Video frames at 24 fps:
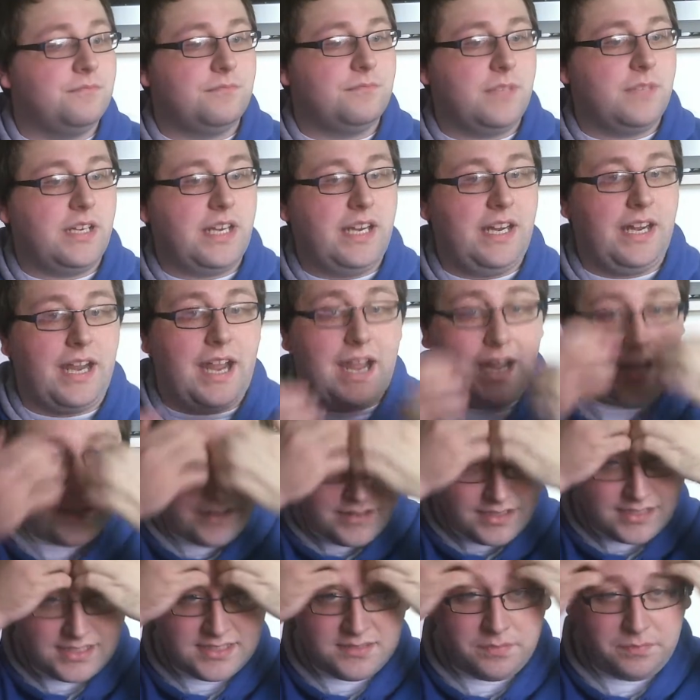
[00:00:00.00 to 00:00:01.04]
he had
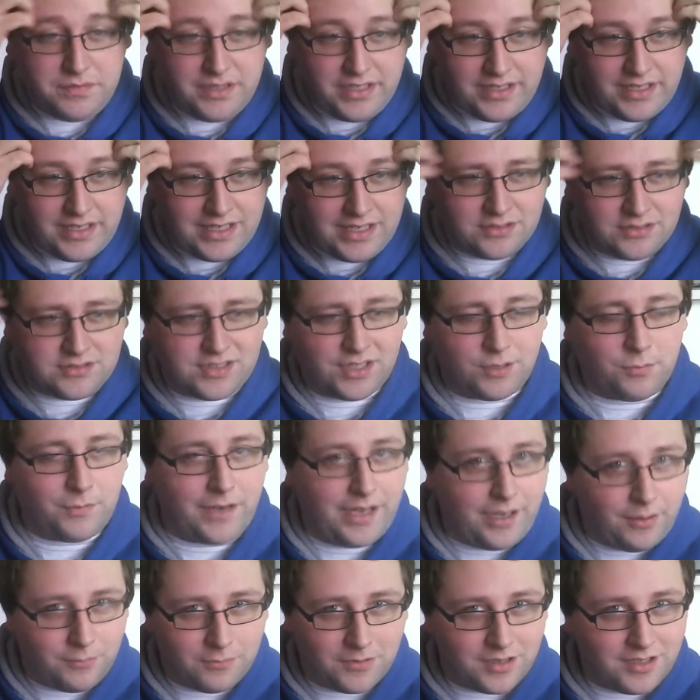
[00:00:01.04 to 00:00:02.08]
the split, and I was like,
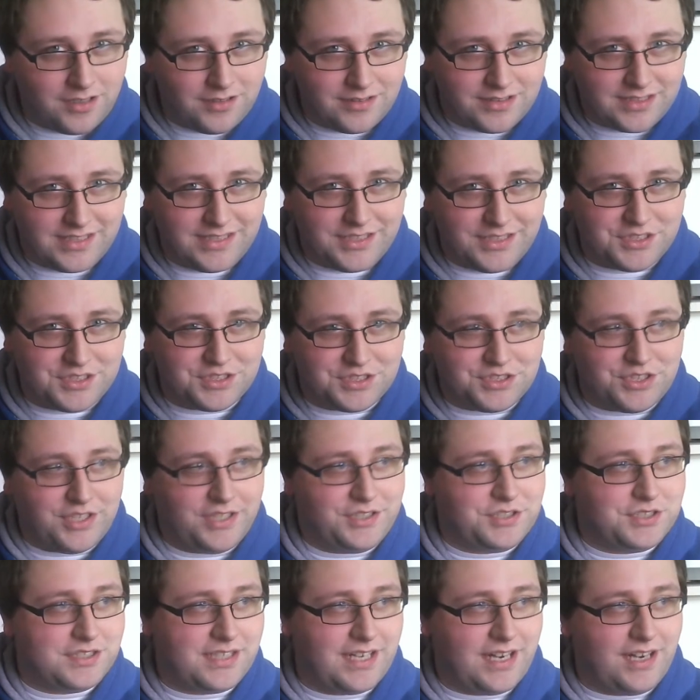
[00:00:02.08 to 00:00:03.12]
wait, what? Did he just change
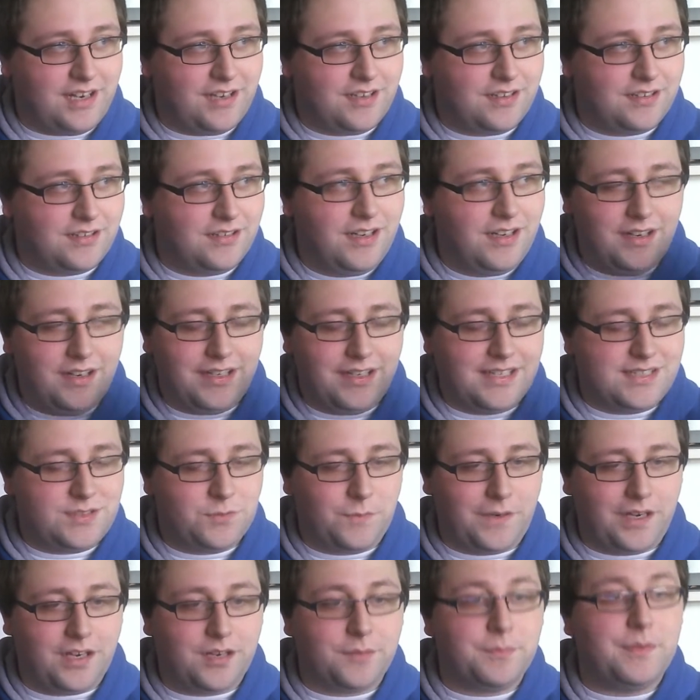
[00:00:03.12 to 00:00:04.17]
his hair? It's
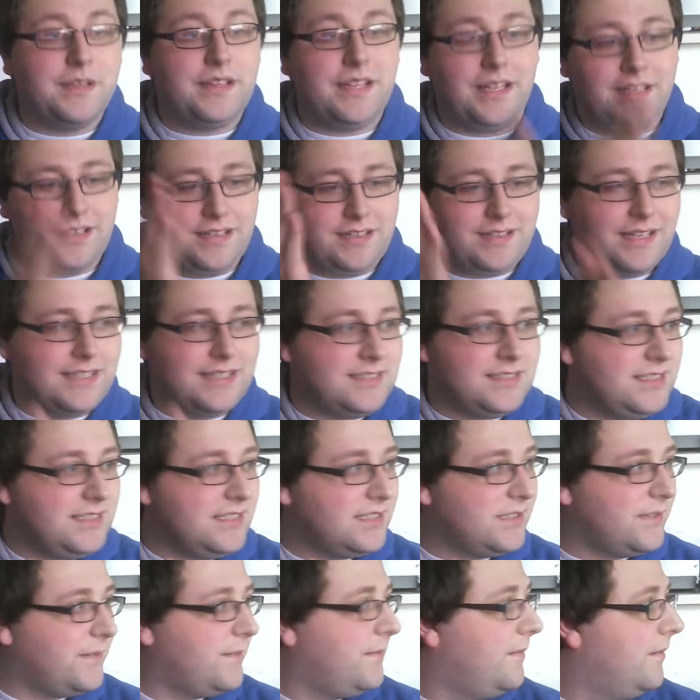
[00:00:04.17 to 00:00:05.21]
weird. But then in like
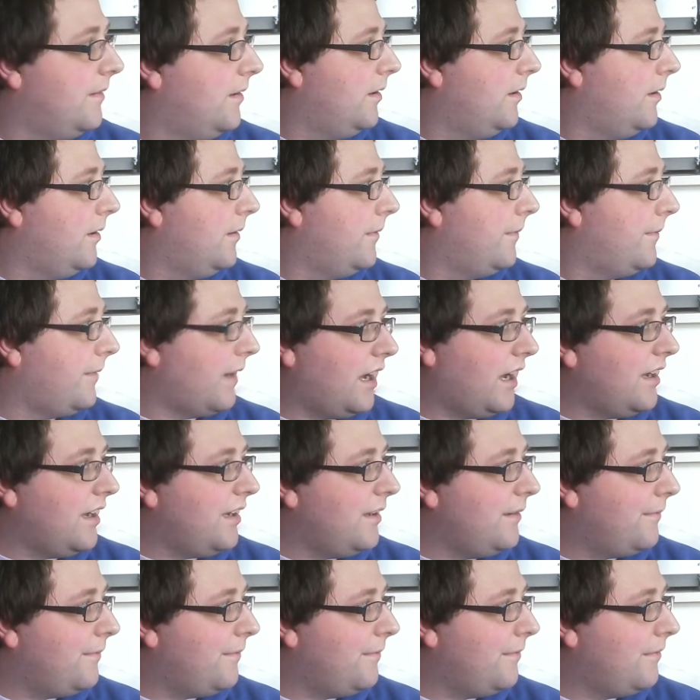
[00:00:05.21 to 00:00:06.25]
season
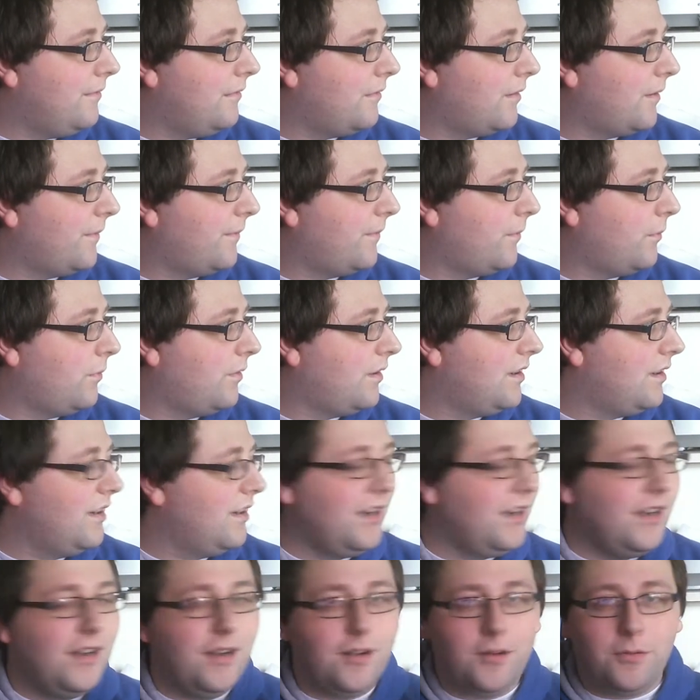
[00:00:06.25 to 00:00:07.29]
5 or 4,
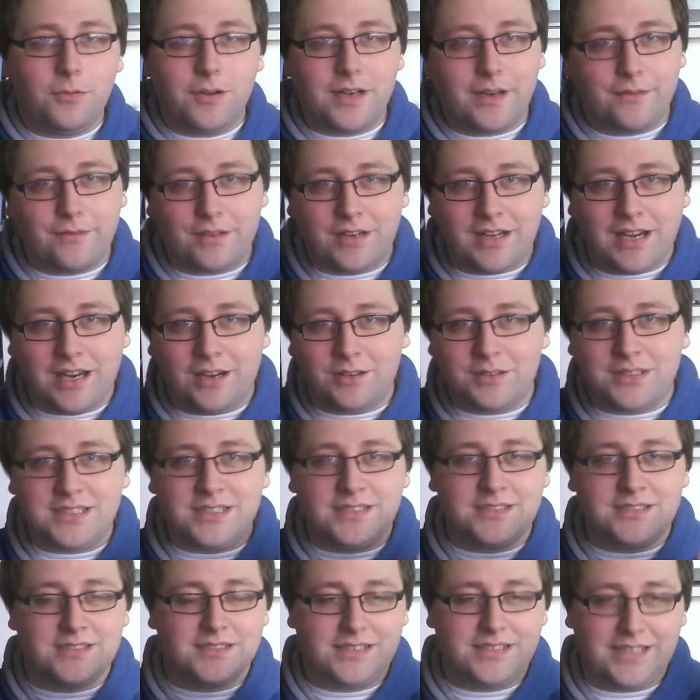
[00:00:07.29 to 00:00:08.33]
whatever now
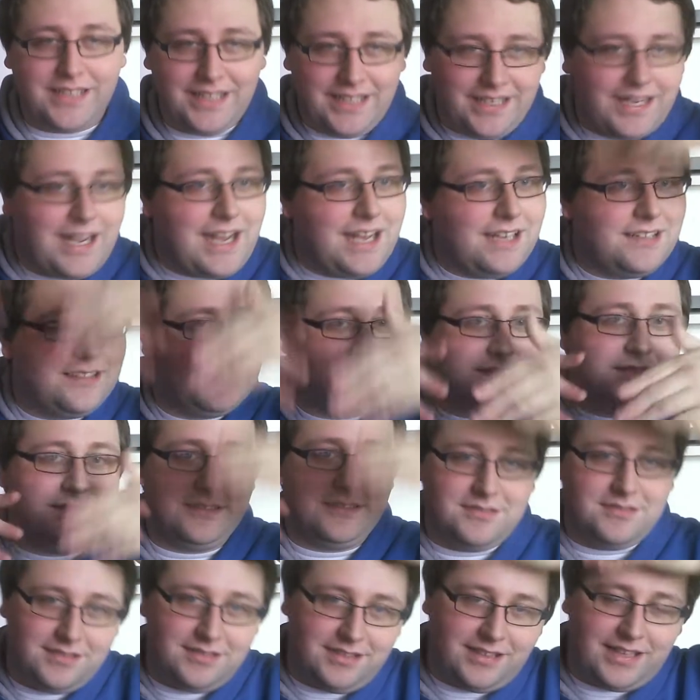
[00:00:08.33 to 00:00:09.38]
is, he has
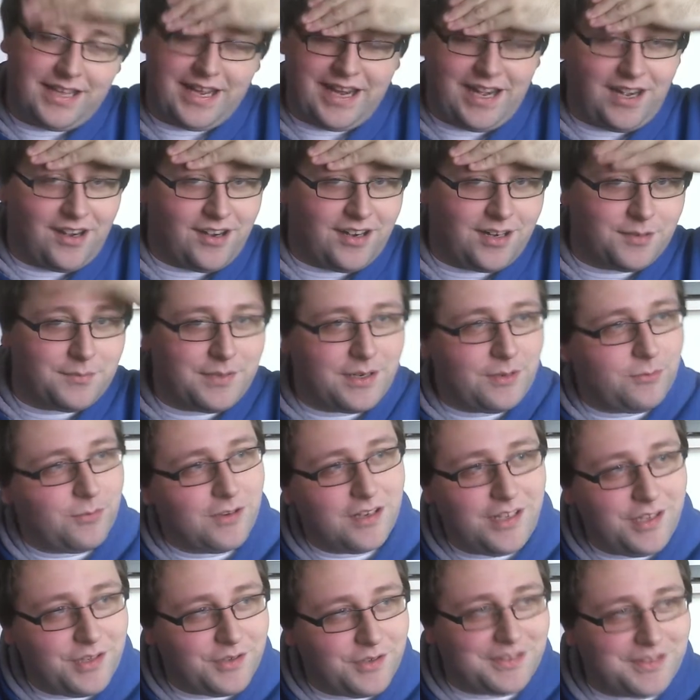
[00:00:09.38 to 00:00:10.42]
the hair, and I'm like, what
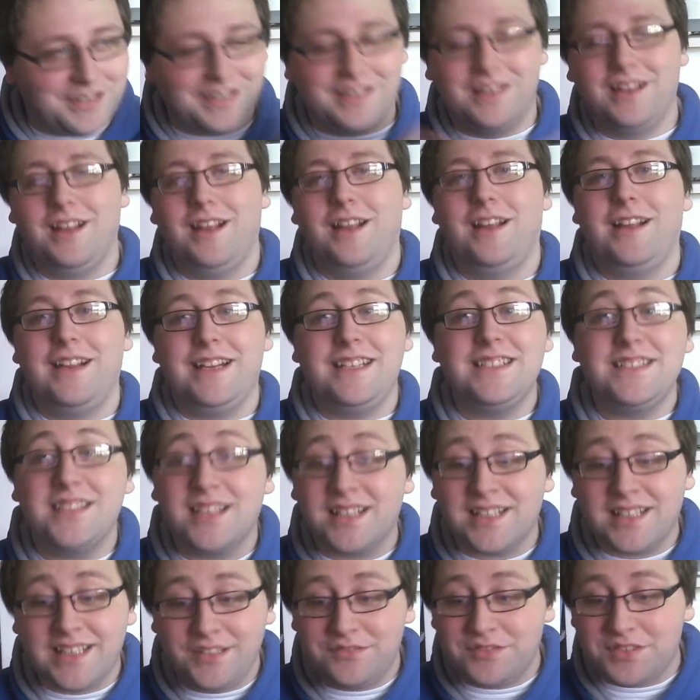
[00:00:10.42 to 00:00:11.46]
are you doing? He's gonna
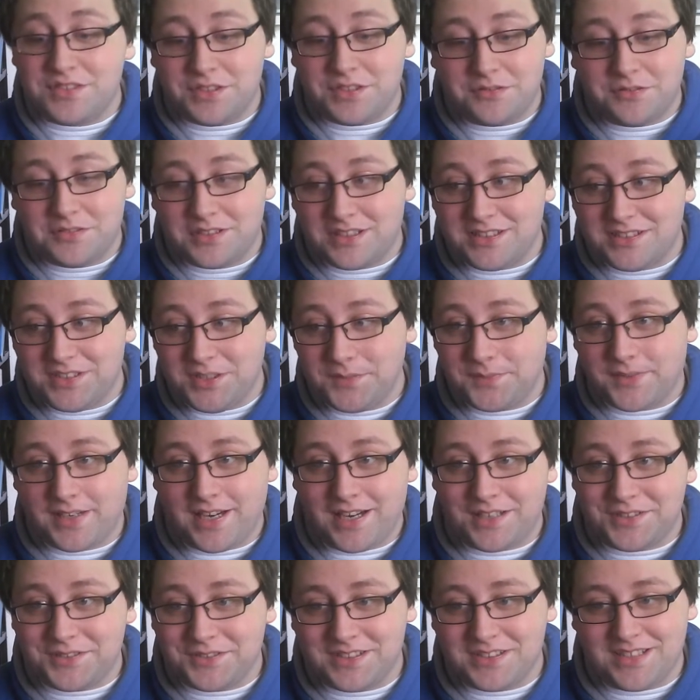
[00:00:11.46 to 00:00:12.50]
leave soon, because
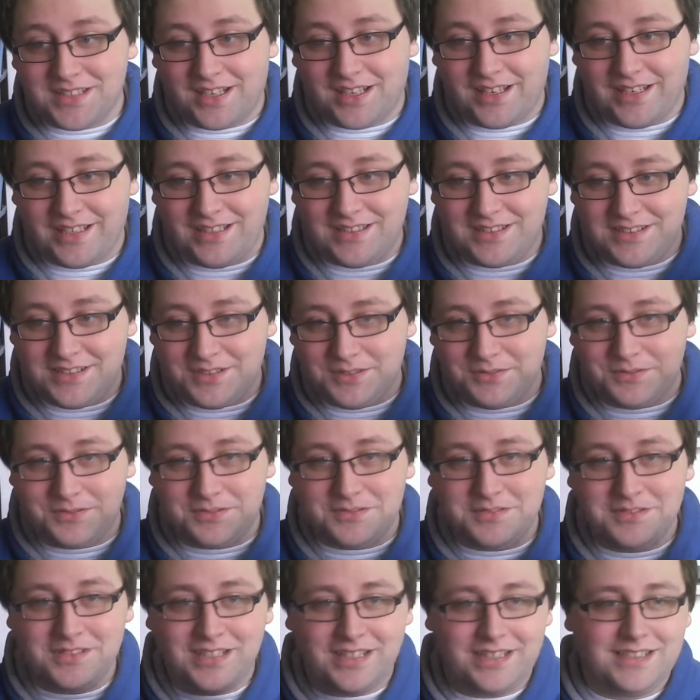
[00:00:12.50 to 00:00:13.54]
Supernatural's starting soon
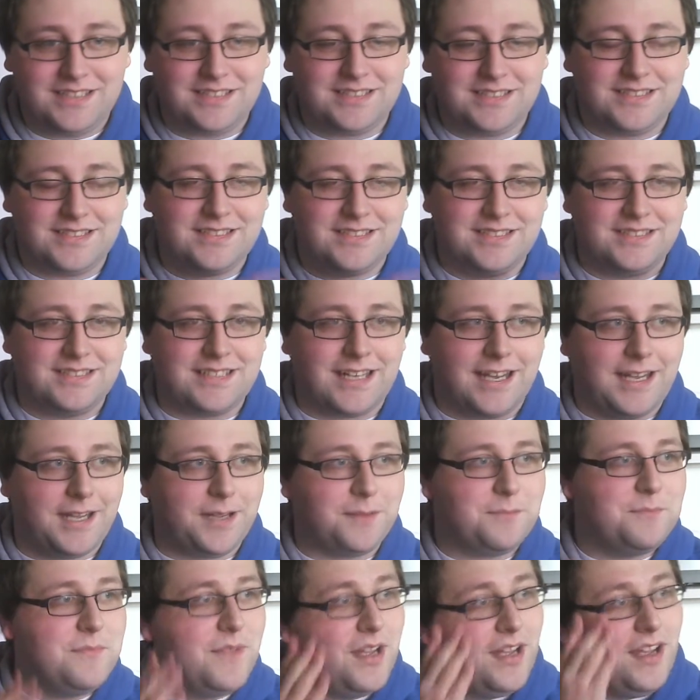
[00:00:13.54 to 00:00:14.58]
in his
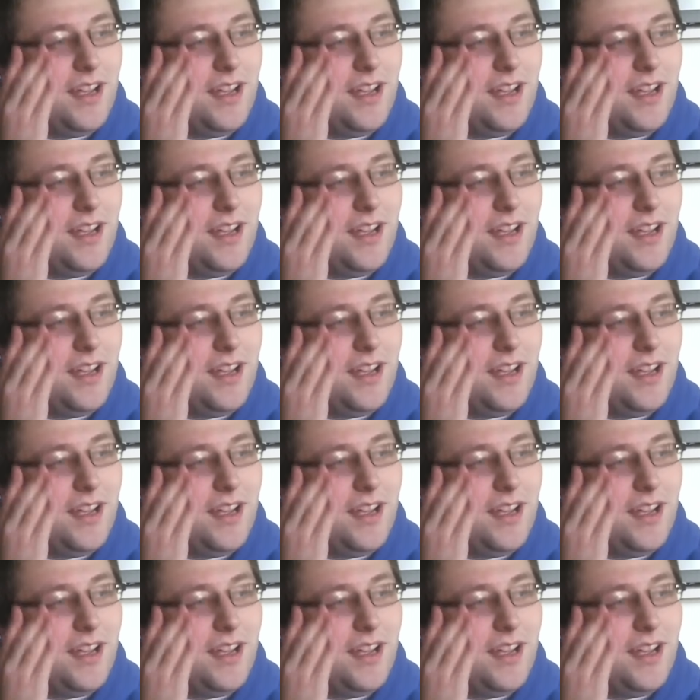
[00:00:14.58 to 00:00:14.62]
time.